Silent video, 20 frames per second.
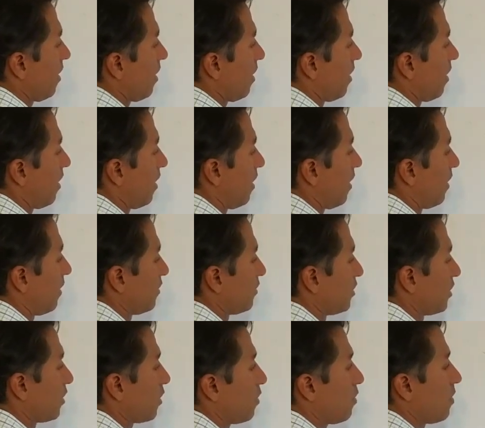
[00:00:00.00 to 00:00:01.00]

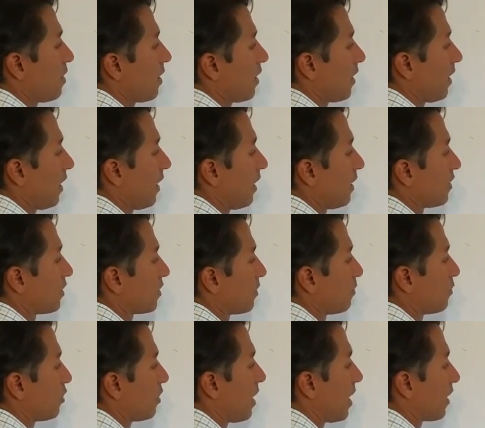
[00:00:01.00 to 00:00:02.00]
0, and
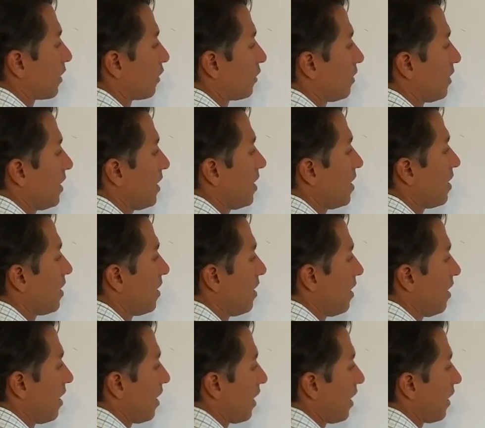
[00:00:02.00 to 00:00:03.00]
subtract 3,
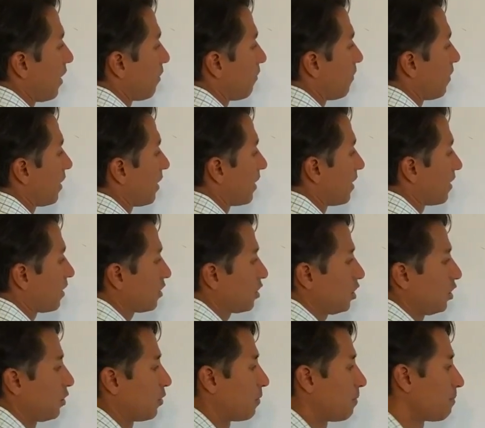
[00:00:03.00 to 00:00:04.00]
and we get a
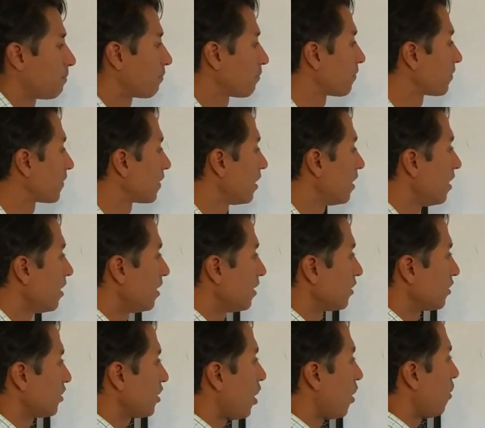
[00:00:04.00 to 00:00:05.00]
2.
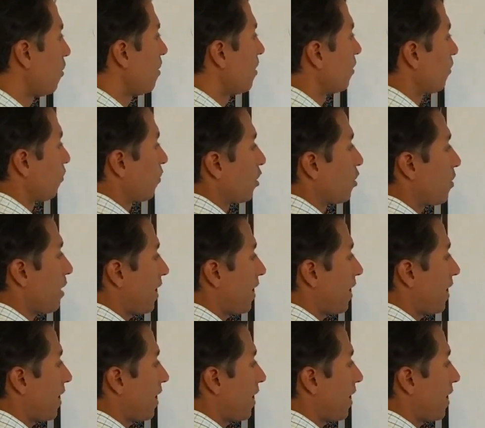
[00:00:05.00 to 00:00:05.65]
So what do